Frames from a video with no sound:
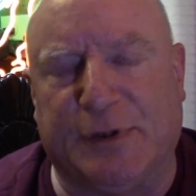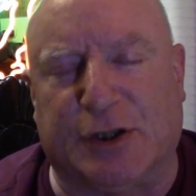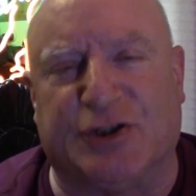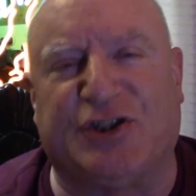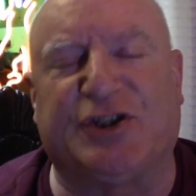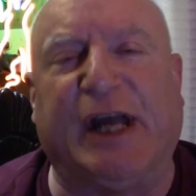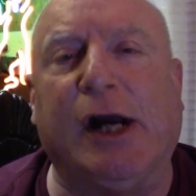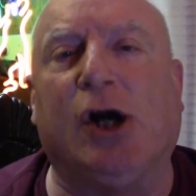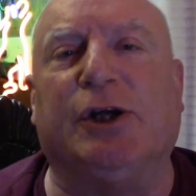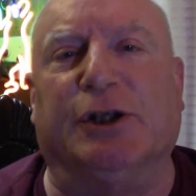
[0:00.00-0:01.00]
To
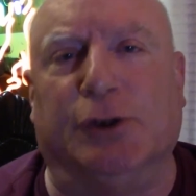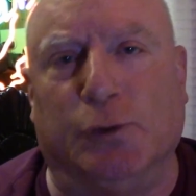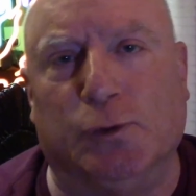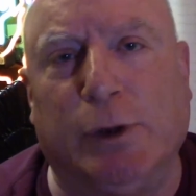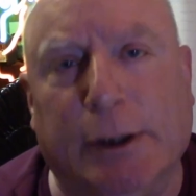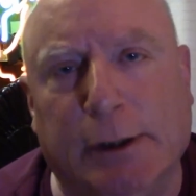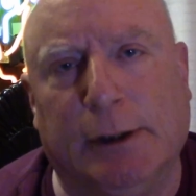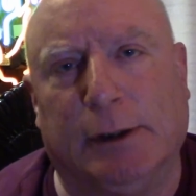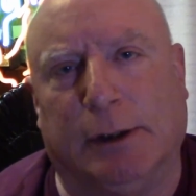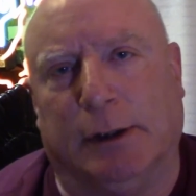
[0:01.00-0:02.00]
scare you,
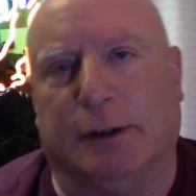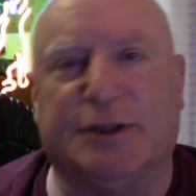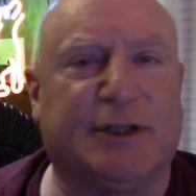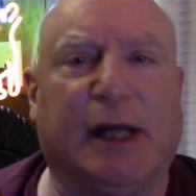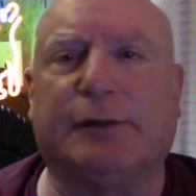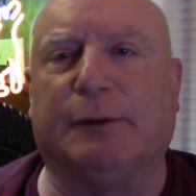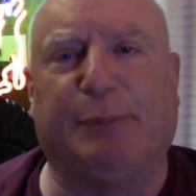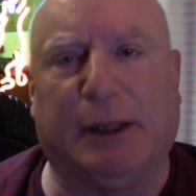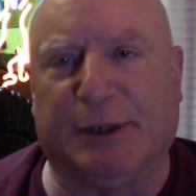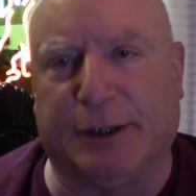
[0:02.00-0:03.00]
just like the
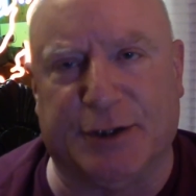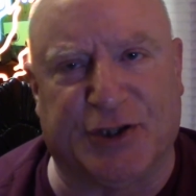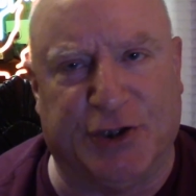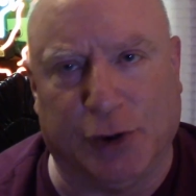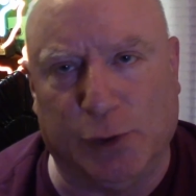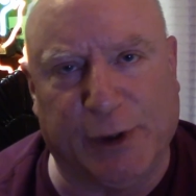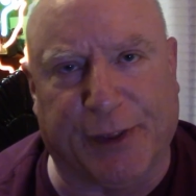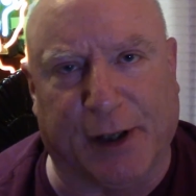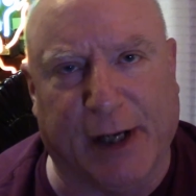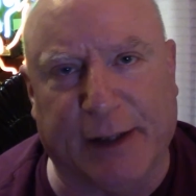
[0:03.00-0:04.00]
Republicans do with
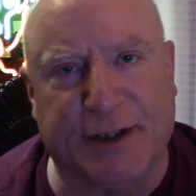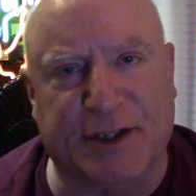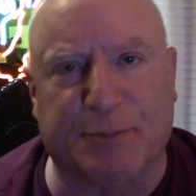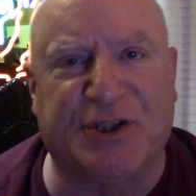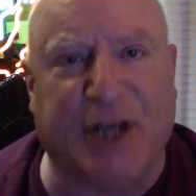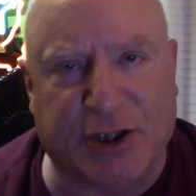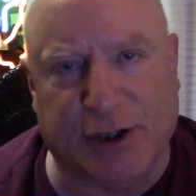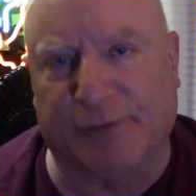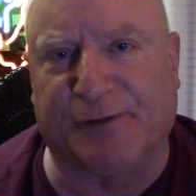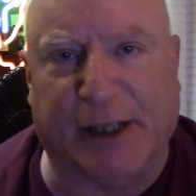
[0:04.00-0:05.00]
their endless
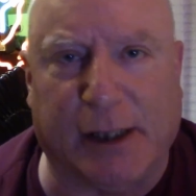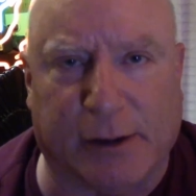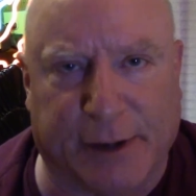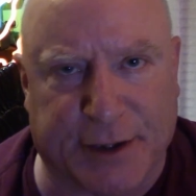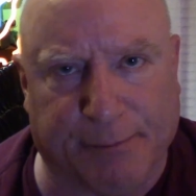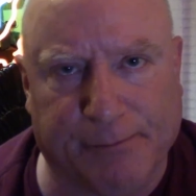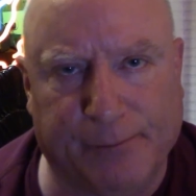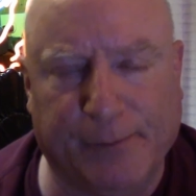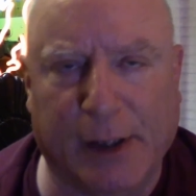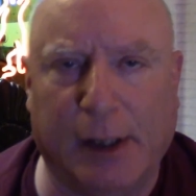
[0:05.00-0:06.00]
obsession of terrorism,
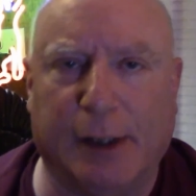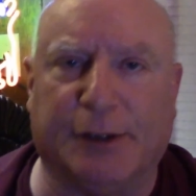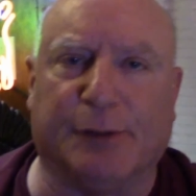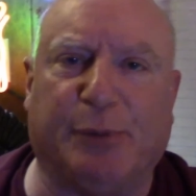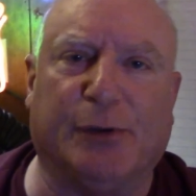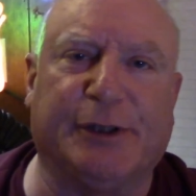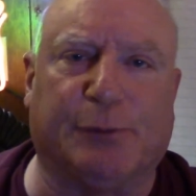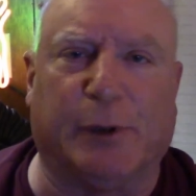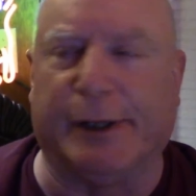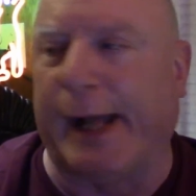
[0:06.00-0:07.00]
to the point
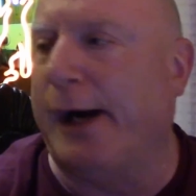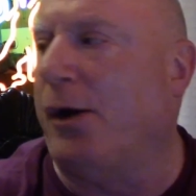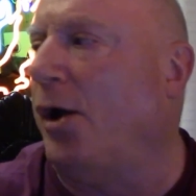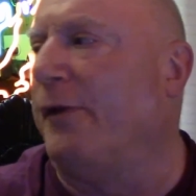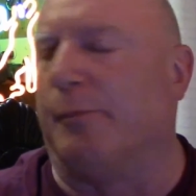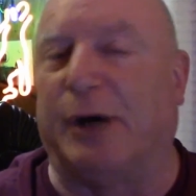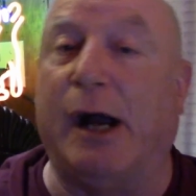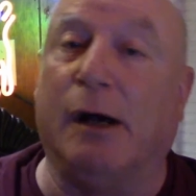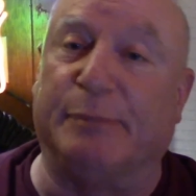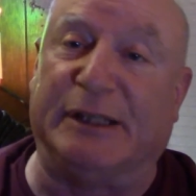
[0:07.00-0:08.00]
to where now all the
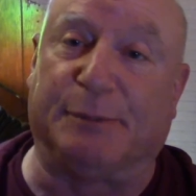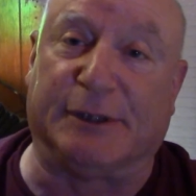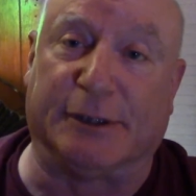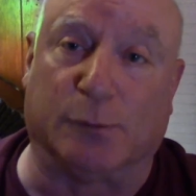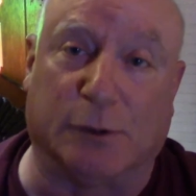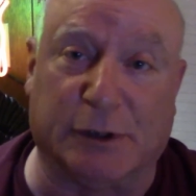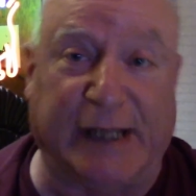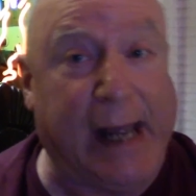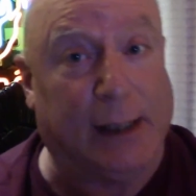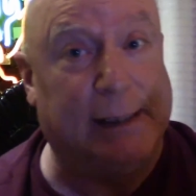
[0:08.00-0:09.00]
brown people in the world
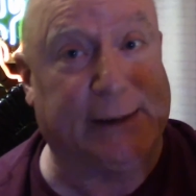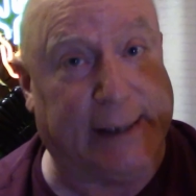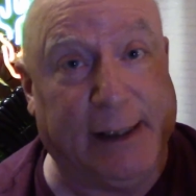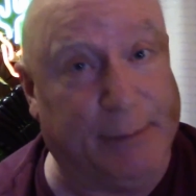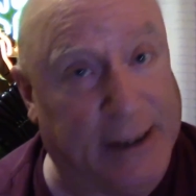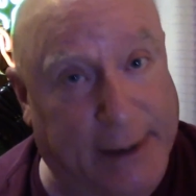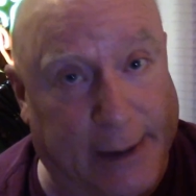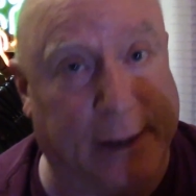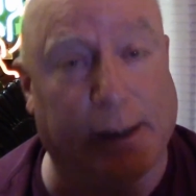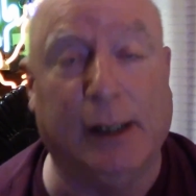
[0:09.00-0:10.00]
can't let them in
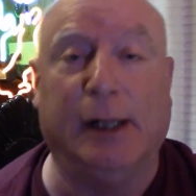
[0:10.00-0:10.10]
here